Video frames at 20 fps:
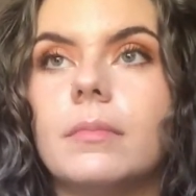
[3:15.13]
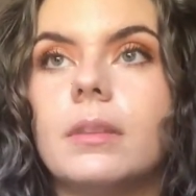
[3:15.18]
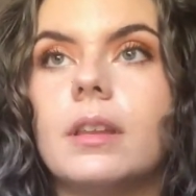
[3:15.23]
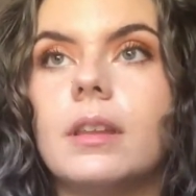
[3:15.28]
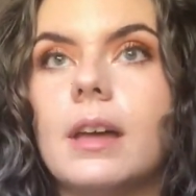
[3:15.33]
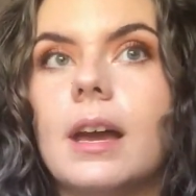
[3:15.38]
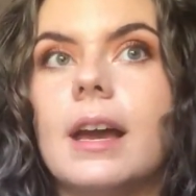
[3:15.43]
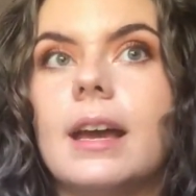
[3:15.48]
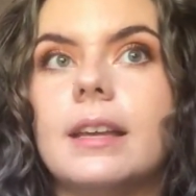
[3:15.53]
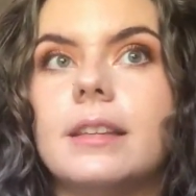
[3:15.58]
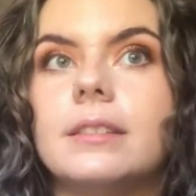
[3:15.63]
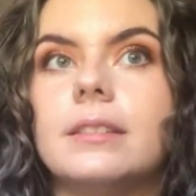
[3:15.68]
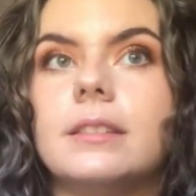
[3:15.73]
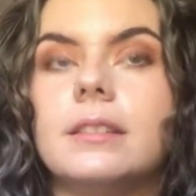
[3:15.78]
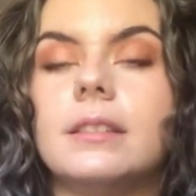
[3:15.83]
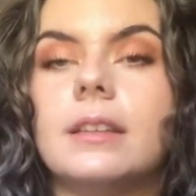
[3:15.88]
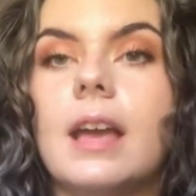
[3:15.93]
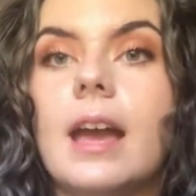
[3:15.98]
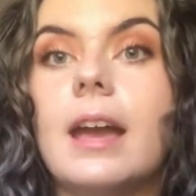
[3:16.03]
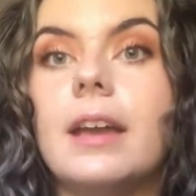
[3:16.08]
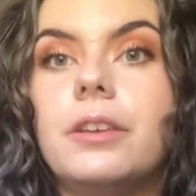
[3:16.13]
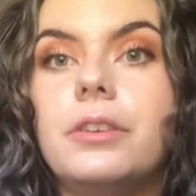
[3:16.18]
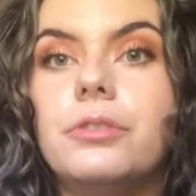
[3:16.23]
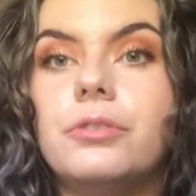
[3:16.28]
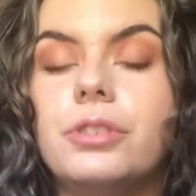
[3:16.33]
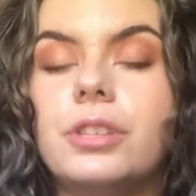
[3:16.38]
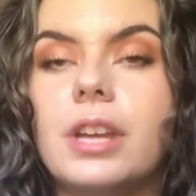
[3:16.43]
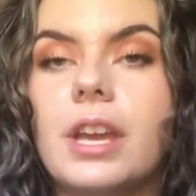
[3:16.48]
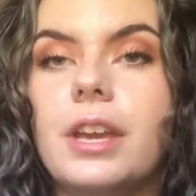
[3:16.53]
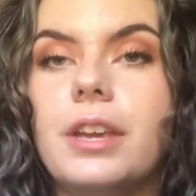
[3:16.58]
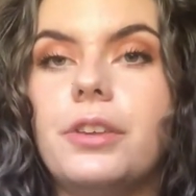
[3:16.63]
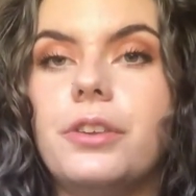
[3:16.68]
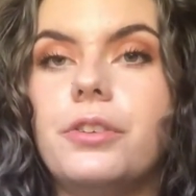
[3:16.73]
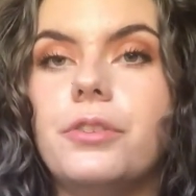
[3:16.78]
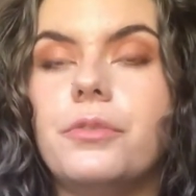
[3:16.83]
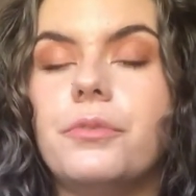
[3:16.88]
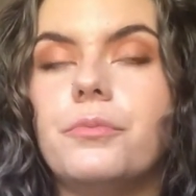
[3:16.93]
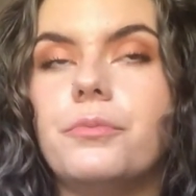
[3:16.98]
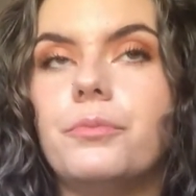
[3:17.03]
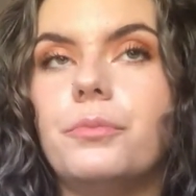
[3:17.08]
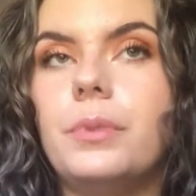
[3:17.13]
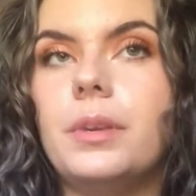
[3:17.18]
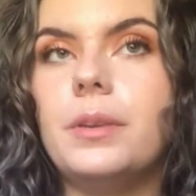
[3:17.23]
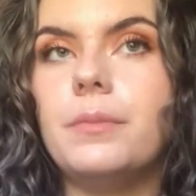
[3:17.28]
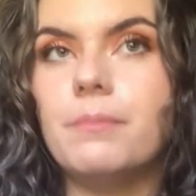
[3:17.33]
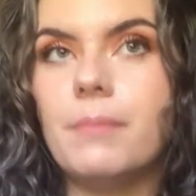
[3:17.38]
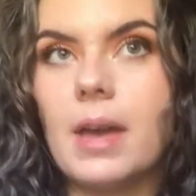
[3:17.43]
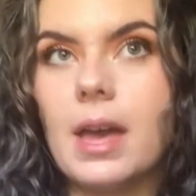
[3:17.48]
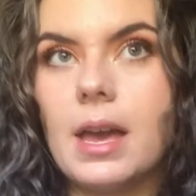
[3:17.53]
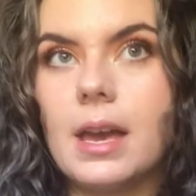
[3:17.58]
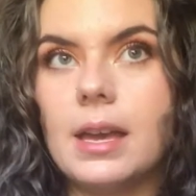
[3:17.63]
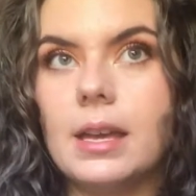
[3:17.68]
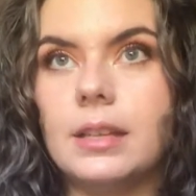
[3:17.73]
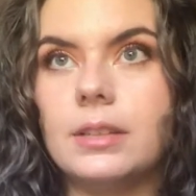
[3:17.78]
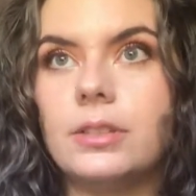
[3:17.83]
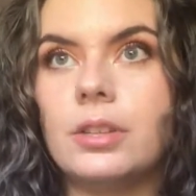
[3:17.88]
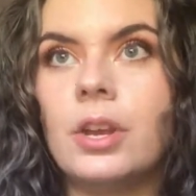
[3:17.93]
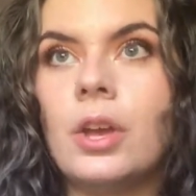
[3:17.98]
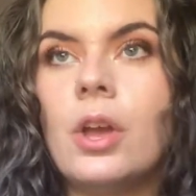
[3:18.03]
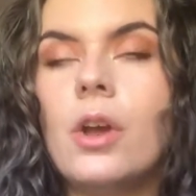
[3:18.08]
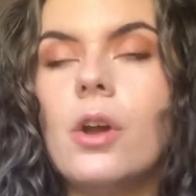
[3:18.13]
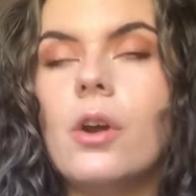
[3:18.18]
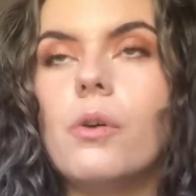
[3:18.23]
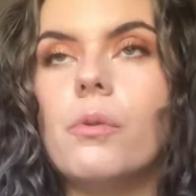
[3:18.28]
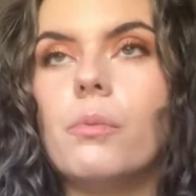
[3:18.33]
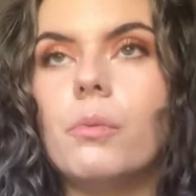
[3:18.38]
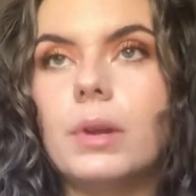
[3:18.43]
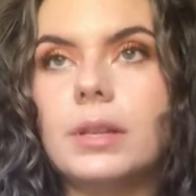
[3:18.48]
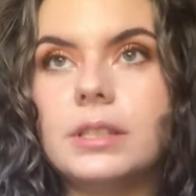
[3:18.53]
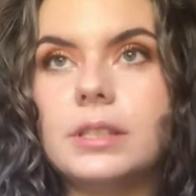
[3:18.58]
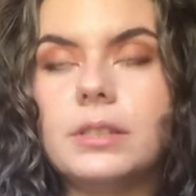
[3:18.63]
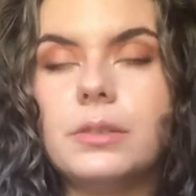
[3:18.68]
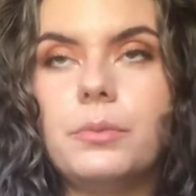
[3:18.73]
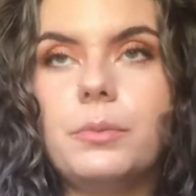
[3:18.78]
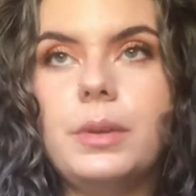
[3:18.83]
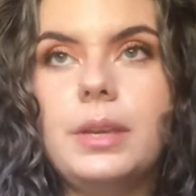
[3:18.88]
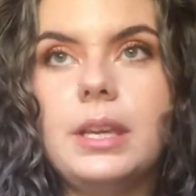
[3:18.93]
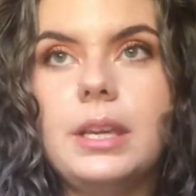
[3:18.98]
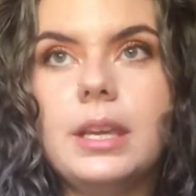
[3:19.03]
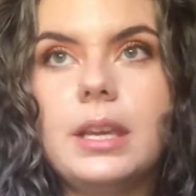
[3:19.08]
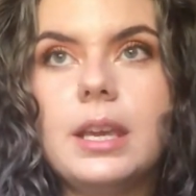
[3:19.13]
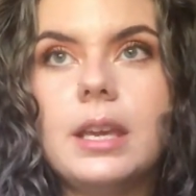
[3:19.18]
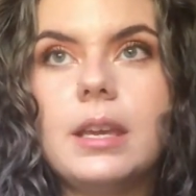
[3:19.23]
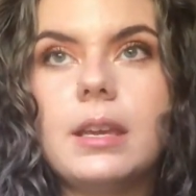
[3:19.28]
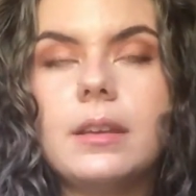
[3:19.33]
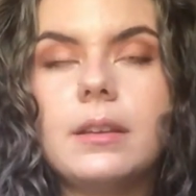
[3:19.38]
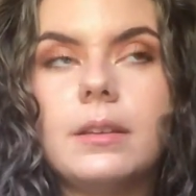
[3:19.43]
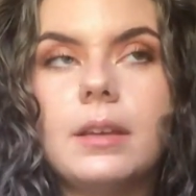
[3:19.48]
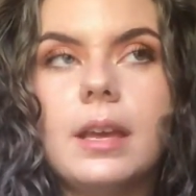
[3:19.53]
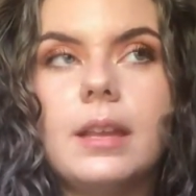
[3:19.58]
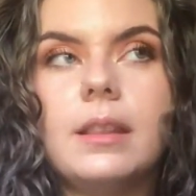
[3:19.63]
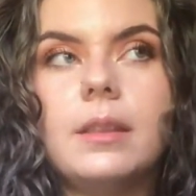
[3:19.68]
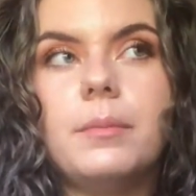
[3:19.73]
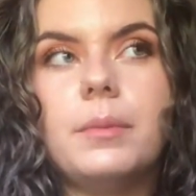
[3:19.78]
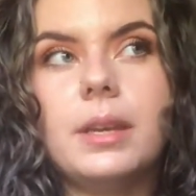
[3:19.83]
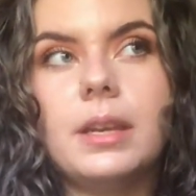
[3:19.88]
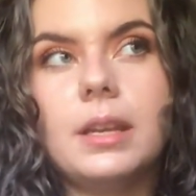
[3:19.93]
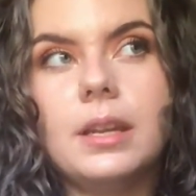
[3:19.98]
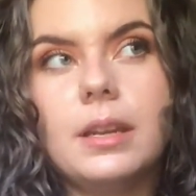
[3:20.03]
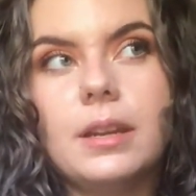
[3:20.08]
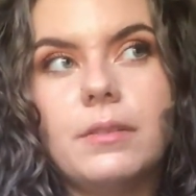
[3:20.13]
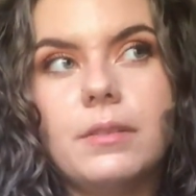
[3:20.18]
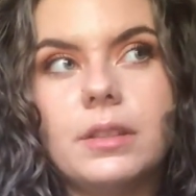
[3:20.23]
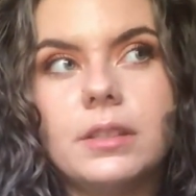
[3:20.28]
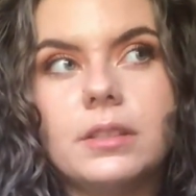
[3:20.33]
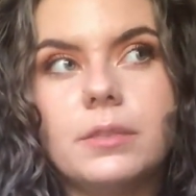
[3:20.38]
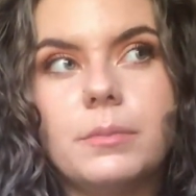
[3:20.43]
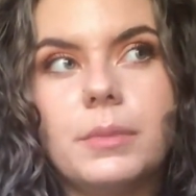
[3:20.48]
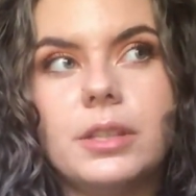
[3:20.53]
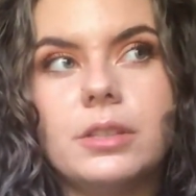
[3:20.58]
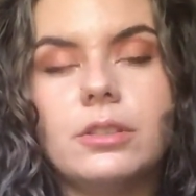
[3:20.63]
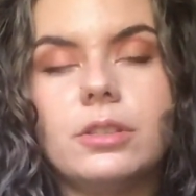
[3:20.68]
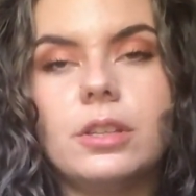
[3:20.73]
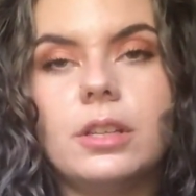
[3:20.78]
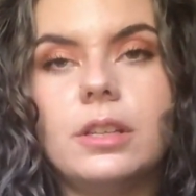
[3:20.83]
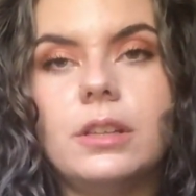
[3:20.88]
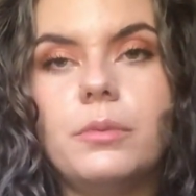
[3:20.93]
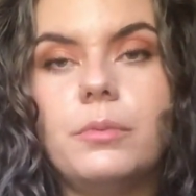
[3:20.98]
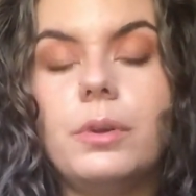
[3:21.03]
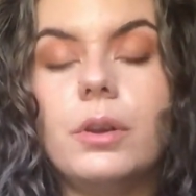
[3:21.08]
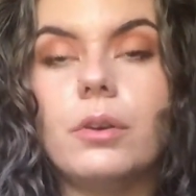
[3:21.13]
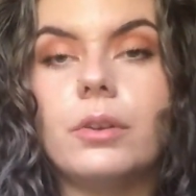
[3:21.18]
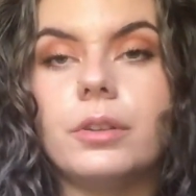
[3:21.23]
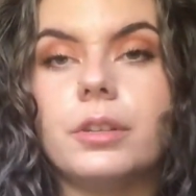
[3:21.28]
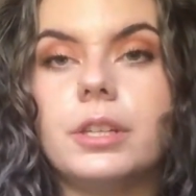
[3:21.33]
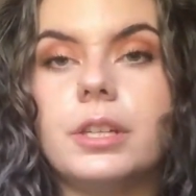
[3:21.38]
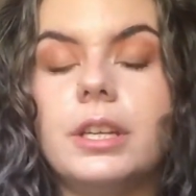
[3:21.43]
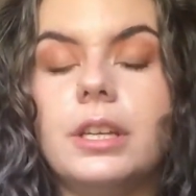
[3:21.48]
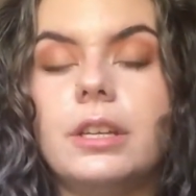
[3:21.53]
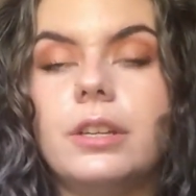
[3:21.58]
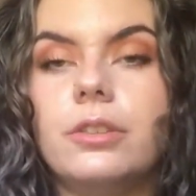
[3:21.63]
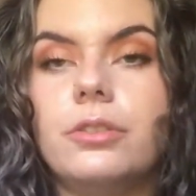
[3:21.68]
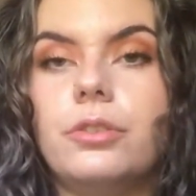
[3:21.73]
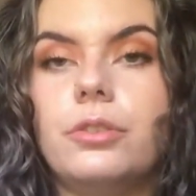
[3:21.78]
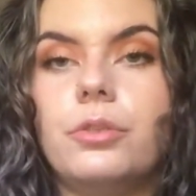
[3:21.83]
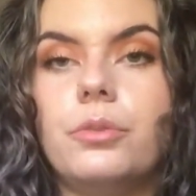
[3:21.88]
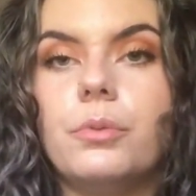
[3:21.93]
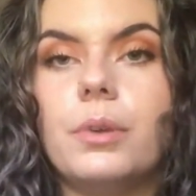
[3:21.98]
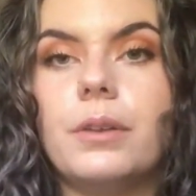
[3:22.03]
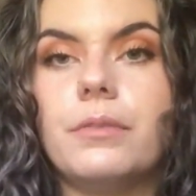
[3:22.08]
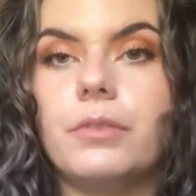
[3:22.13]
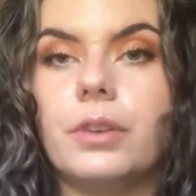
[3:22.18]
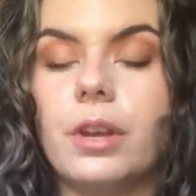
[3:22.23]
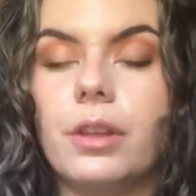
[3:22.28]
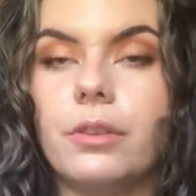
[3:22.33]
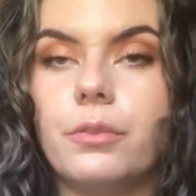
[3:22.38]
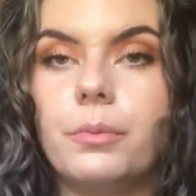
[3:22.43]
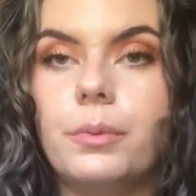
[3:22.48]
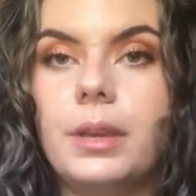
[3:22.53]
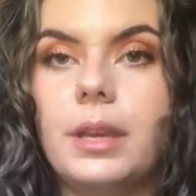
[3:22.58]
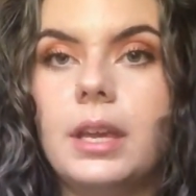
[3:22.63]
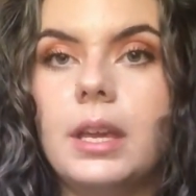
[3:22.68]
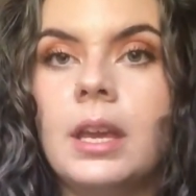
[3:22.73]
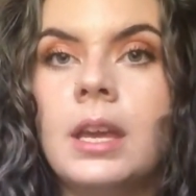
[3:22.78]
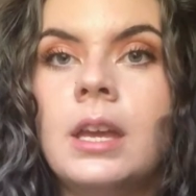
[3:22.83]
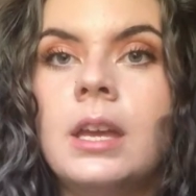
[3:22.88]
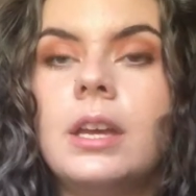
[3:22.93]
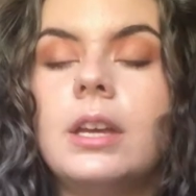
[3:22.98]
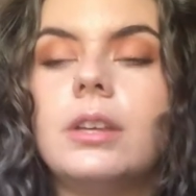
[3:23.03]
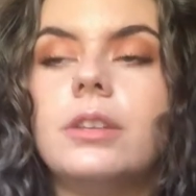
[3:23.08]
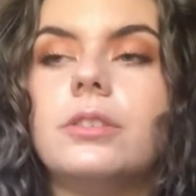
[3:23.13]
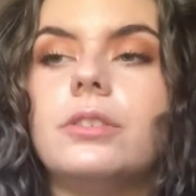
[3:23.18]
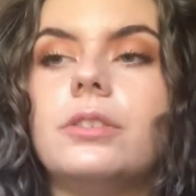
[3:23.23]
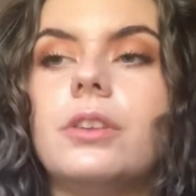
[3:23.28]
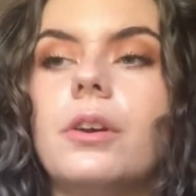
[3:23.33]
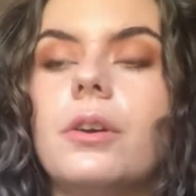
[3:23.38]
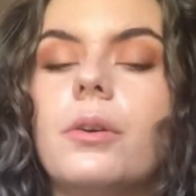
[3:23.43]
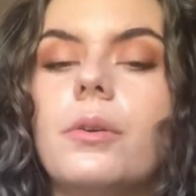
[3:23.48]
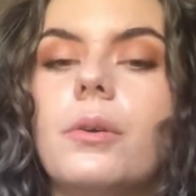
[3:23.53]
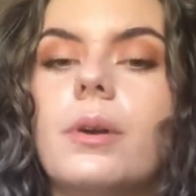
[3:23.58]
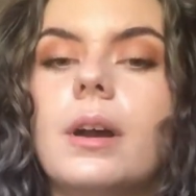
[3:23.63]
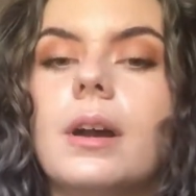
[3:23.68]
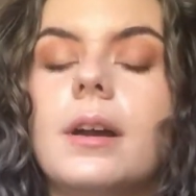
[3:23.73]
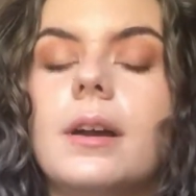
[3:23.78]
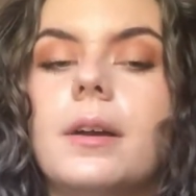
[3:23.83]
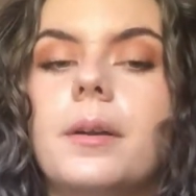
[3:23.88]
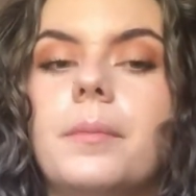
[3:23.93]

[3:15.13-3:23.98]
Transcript: class at UGA, we met once a week at the beginning of the semester, and then we alternated to every other week. So